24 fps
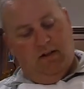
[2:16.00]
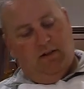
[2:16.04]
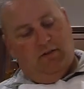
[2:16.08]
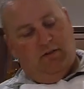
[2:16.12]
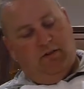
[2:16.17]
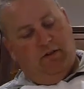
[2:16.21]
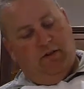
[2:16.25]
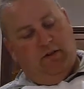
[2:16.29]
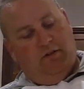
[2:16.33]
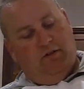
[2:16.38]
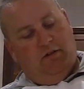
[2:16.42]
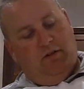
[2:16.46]

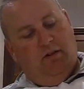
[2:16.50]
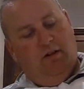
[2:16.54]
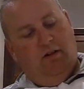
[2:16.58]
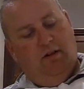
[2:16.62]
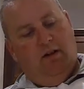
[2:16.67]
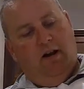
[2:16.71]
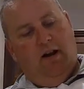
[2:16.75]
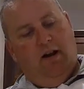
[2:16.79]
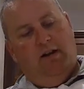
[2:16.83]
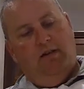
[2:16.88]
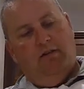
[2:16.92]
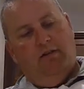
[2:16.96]
it's
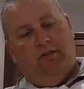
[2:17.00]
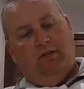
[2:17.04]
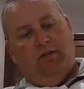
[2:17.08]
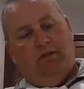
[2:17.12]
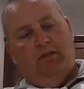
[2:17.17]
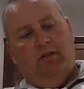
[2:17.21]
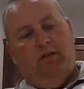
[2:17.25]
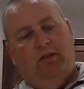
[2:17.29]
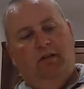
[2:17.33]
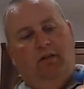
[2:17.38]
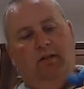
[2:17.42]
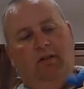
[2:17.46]
this
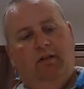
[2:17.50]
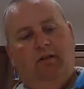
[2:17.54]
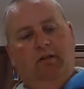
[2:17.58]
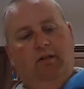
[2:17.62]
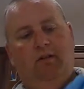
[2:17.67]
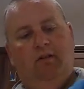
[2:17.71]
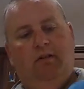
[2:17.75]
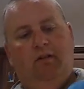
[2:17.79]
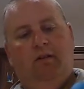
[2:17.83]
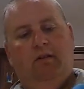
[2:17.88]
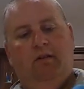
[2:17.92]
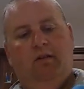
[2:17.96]
nice
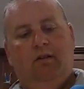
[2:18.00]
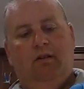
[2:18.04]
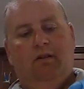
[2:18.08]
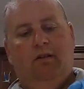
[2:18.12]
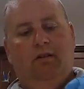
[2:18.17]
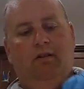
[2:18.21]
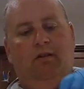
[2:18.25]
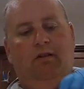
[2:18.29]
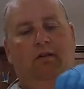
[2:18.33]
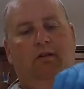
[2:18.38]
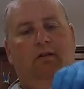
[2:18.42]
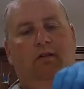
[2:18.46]

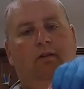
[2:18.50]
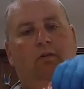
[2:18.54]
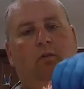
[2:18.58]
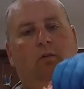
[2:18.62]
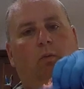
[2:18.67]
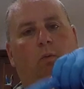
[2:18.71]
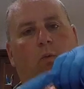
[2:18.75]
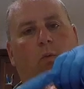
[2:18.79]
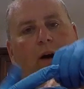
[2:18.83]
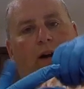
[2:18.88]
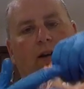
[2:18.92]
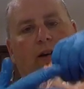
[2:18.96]

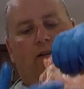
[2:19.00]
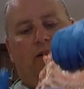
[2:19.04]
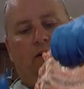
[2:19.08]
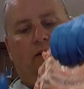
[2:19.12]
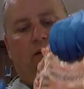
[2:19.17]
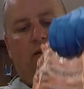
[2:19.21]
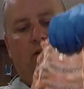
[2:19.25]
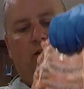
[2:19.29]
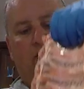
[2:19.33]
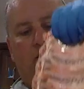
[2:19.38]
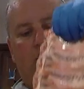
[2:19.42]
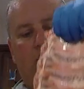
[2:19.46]

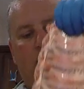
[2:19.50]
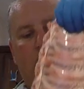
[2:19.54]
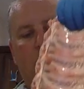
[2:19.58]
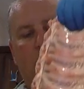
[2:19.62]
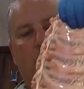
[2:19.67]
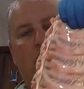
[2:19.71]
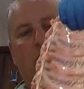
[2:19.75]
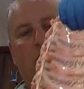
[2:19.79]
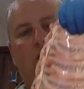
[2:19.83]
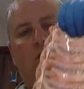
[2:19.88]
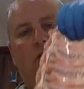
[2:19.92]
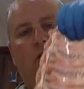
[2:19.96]
white
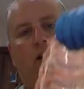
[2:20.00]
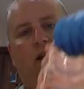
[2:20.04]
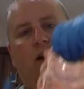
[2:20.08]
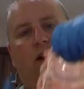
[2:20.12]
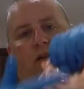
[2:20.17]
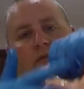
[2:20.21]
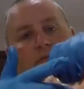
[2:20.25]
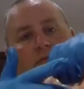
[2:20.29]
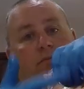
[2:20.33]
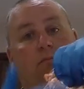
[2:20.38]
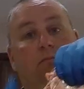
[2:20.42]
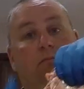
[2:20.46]

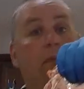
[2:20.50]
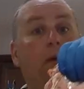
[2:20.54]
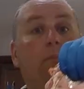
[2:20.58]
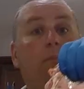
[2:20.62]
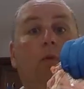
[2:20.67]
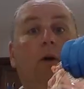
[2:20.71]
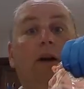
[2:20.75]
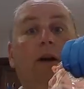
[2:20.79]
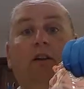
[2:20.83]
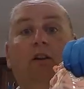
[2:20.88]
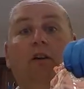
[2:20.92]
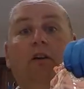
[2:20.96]
kind of
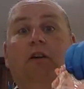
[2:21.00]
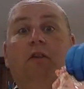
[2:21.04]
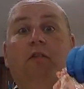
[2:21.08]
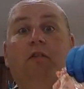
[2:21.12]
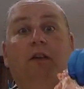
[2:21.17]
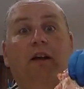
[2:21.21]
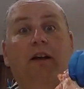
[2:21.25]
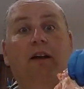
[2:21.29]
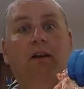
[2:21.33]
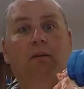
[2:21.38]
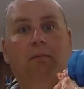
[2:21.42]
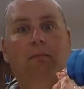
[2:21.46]
membrane looking
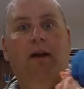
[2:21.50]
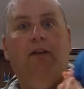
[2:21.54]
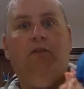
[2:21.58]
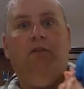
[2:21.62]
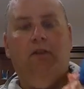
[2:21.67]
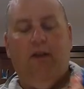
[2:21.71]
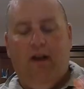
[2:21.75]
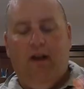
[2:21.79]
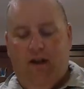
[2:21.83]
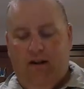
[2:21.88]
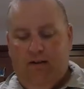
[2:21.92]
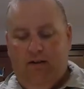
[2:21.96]
thing,
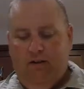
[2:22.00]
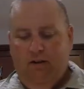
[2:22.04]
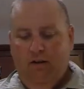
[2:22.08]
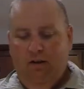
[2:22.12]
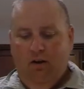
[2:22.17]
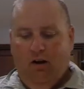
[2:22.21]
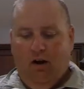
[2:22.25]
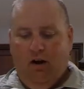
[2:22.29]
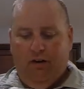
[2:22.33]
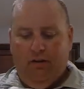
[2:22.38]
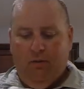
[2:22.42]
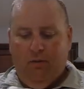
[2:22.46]
imagine that,
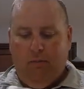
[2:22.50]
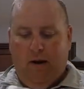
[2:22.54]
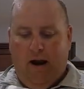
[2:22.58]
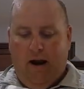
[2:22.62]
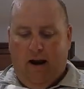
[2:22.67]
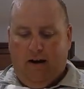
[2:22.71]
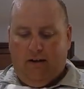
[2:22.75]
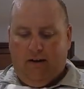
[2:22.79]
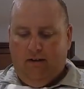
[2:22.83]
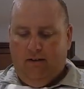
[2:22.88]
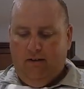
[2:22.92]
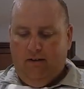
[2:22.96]
on the
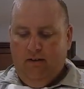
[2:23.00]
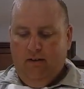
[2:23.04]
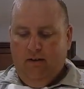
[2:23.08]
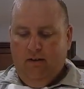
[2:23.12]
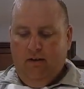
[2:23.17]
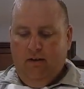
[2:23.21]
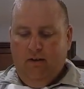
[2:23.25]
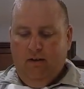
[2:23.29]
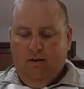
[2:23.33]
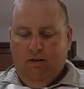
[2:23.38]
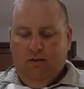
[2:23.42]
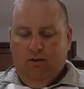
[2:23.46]
back.
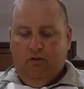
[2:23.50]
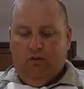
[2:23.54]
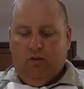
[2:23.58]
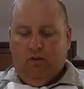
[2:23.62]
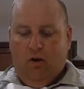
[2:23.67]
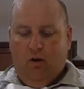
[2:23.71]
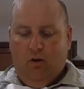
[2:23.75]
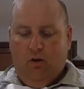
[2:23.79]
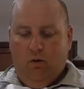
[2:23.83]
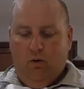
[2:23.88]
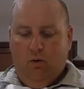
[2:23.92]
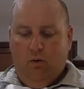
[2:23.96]

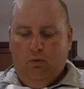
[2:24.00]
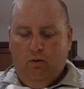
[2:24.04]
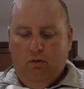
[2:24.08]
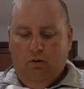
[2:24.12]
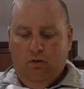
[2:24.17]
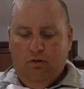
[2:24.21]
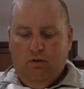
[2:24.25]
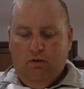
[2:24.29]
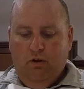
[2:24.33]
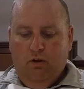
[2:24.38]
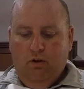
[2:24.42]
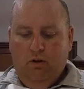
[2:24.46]

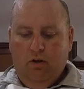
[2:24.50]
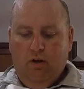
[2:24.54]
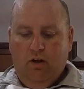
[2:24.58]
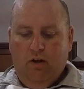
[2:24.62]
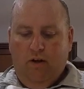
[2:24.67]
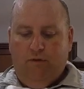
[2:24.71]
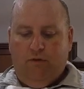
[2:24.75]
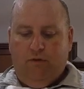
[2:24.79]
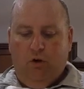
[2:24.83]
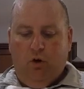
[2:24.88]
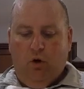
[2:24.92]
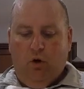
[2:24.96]
So,
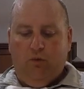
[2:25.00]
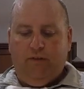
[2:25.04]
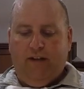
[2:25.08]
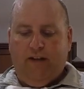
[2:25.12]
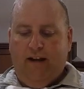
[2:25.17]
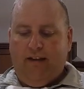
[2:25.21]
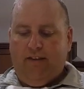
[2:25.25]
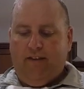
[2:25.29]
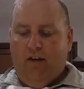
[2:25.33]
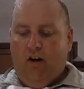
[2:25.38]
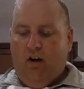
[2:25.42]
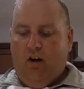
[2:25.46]
if you don't
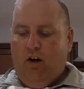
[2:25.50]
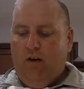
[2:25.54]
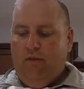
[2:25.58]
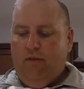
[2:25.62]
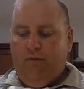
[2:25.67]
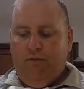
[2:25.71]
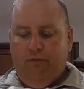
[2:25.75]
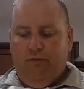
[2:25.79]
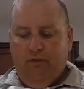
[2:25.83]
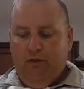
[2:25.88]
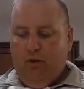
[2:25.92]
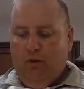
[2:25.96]
take that
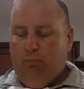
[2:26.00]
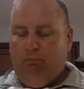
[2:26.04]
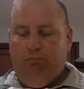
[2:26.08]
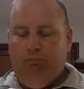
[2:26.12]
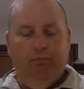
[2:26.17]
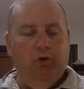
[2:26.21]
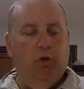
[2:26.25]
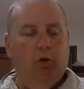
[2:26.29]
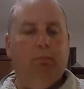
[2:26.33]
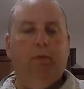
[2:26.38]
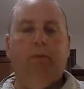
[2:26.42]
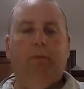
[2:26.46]
off,
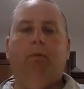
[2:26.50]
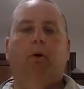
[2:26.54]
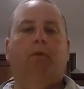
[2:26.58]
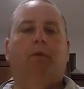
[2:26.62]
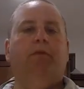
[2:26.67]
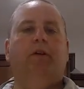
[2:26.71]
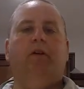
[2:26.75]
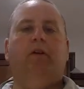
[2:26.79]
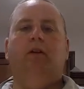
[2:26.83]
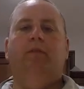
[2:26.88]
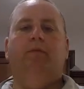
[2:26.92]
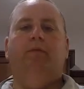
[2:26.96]
you'll be
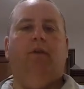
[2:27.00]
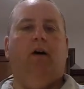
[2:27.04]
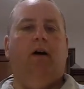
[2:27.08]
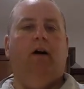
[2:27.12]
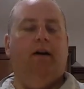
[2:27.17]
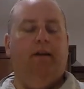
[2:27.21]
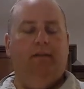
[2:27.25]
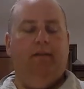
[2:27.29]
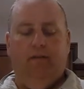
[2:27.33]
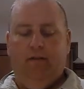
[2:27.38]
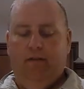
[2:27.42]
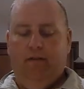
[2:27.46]
perfectly
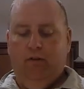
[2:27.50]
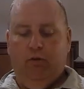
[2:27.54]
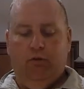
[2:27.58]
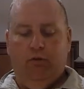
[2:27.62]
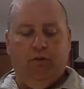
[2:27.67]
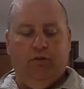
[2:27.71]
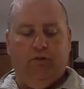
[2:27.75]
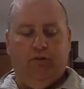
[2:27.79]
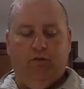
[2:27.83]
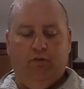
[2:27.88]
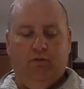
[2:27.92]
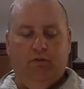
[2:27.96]
fine. You